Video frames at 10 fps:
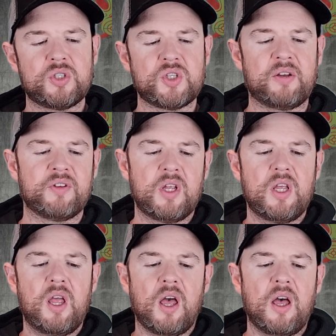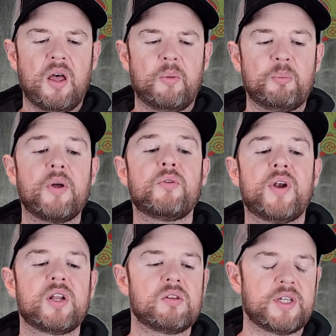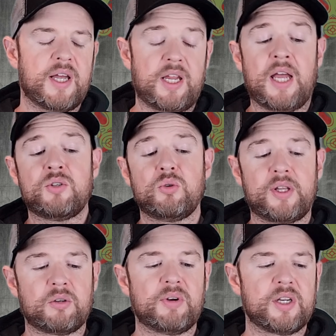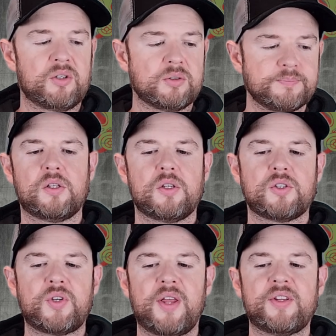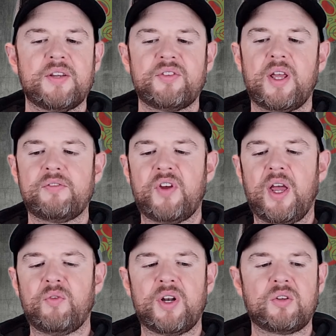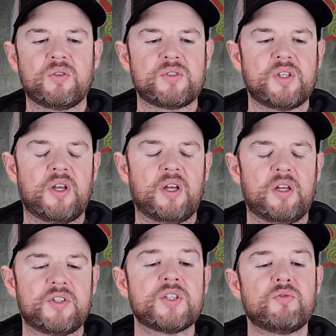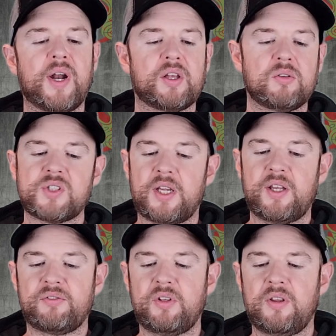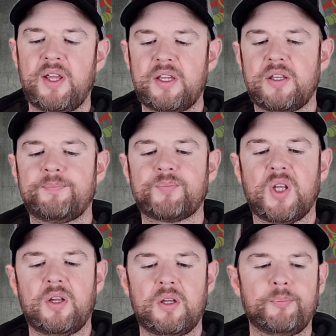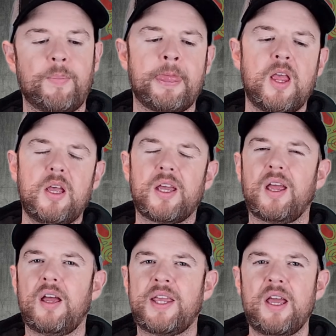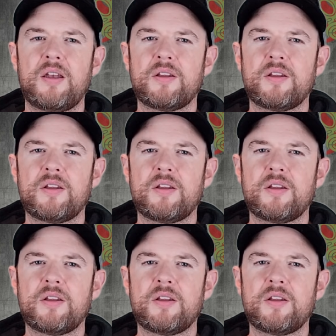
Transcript: off, but the reticle, I do like the reticle. So yeah, they definitely have reticles, decent reticles I definitely like. Again,